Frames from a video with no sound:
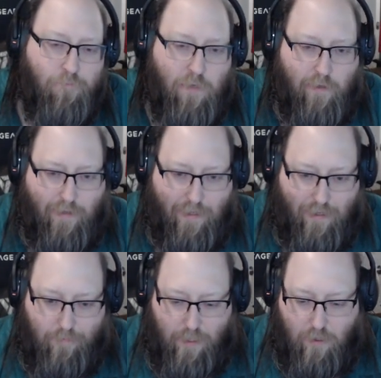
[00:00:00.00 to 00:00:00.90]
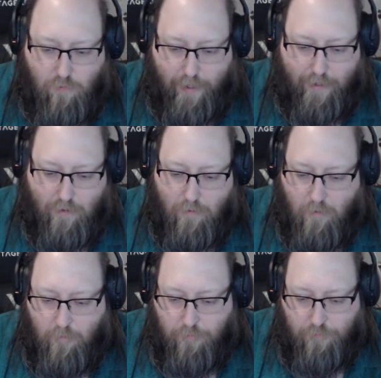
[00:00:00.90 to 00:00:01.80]
So it's not going to be quite
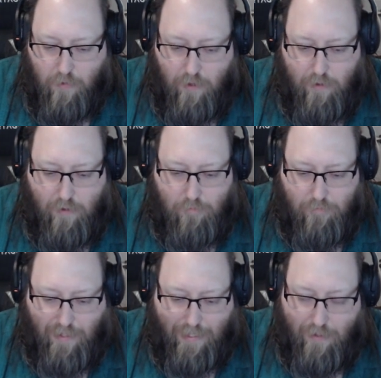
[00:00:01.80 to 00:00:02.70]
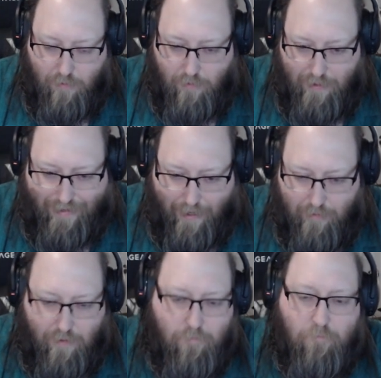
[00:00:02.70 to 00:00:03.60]
siloed
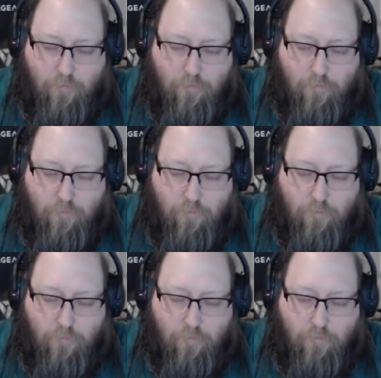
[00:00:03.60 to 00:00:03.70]
entirely.